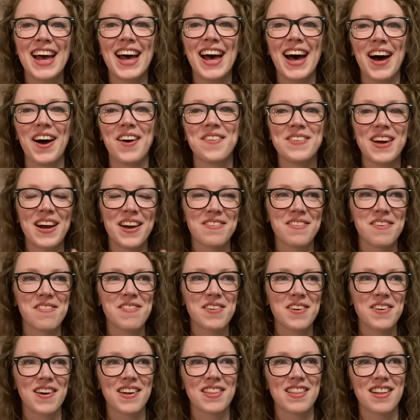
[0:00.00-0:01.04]
I have a
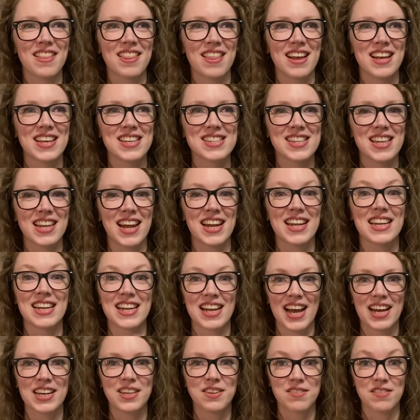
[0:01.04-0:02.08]
few other things that I
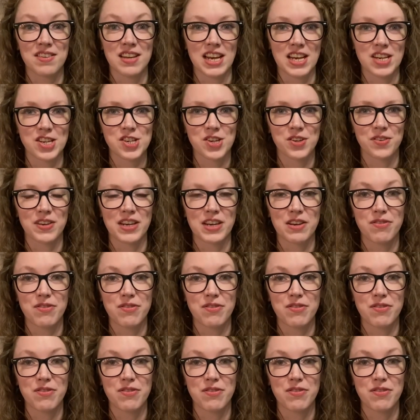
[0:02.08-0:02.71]
kind of need to read